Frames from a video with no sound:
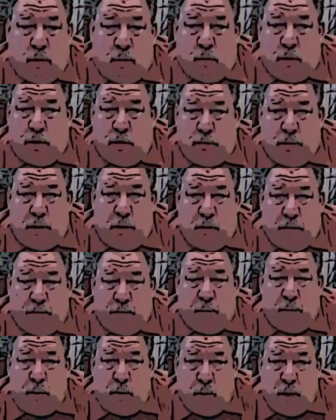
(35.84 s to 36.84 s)
will you be there for
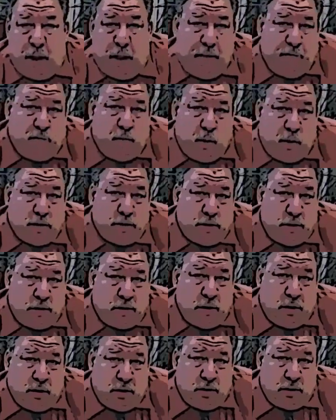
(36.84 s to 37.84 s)
me when I have questions
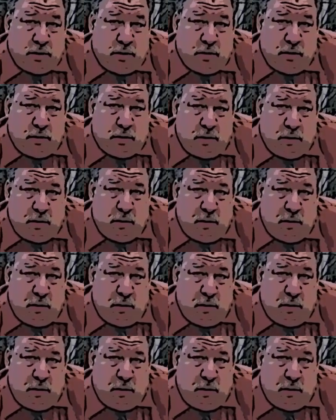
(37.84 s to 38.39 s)
and concerns?